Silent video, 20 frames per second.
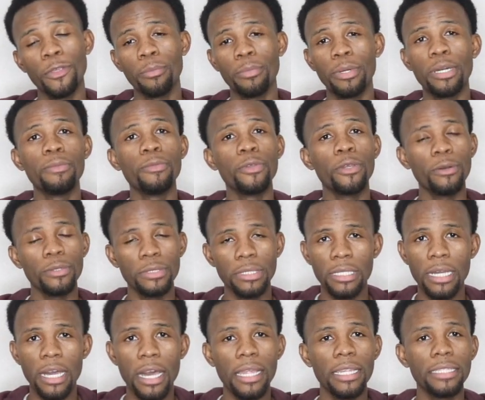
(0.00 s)
But if you go into
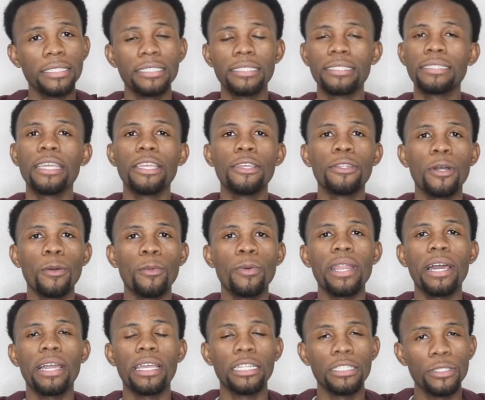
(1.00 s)
college just saying,
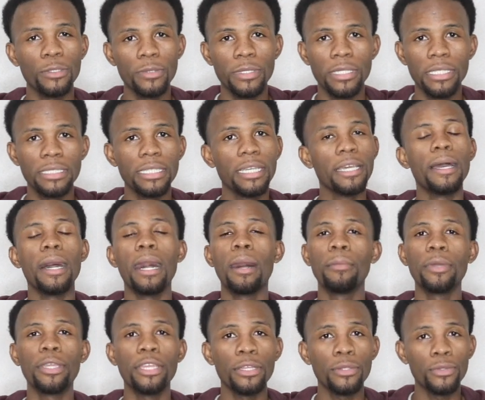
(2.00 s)
I can do this, I'm
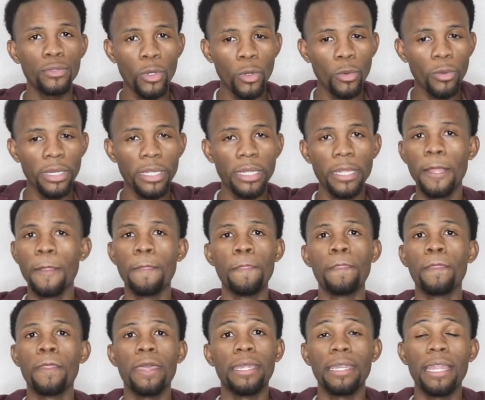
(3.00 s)
going to get through it,
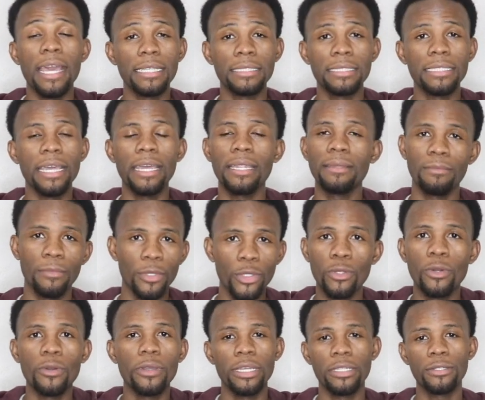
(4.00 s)
and that's that,
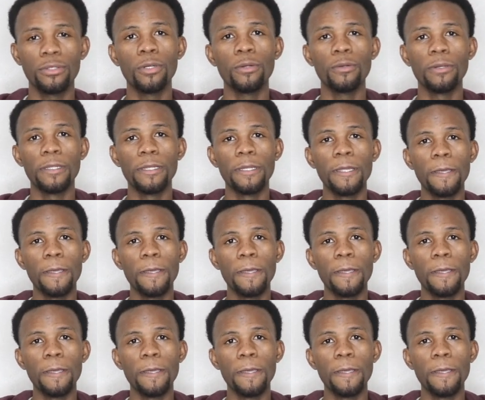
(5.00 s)
you're going to get through it.